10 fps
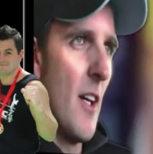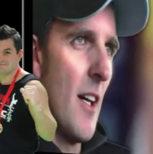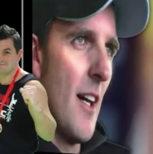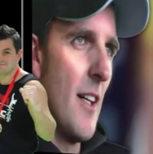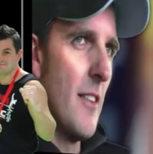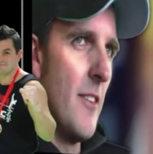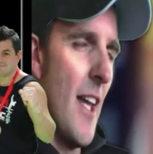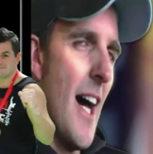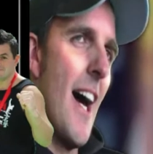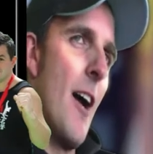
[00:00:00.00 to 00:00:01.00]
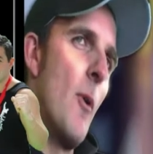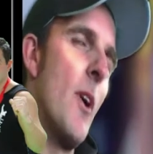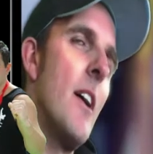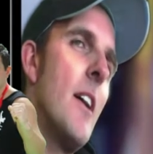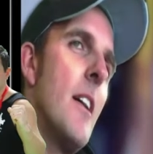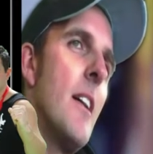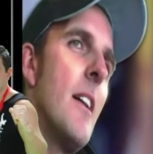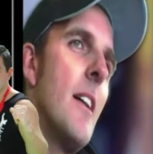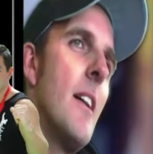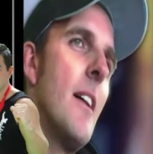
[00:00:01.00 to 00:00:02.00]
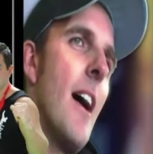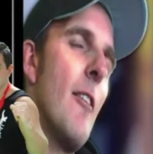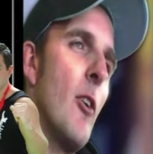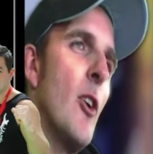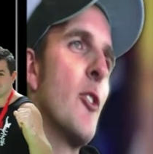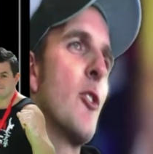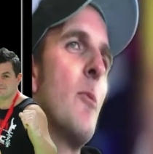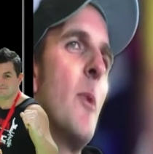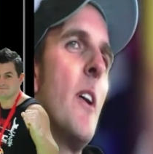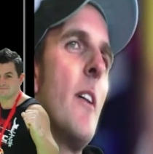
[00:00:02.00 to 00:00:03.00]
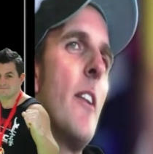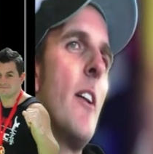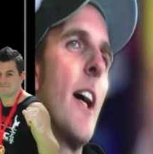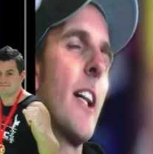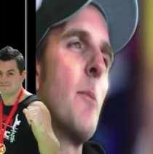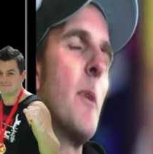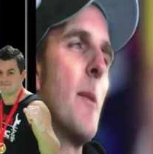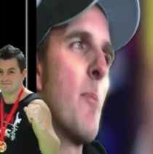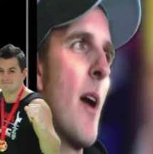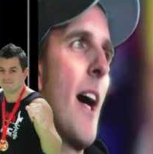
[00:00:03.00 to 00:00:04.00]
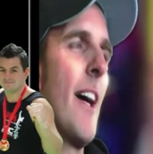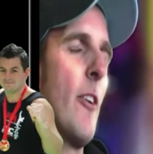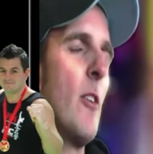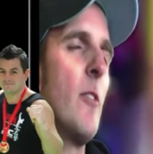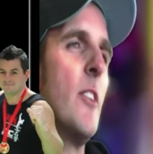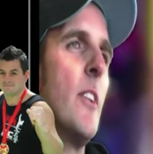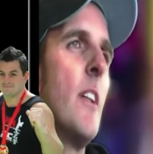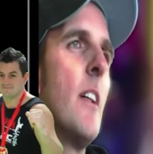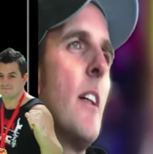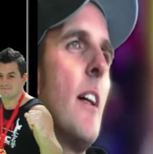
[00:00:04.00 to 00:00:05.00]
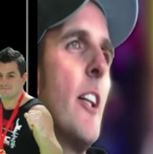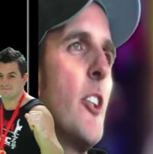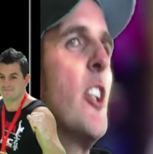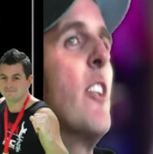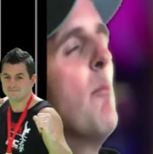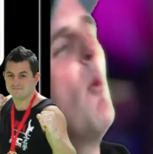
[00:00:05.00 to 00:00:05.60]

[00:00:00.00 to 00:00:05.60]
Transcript: that now I've learned something that I can be proud of and achieve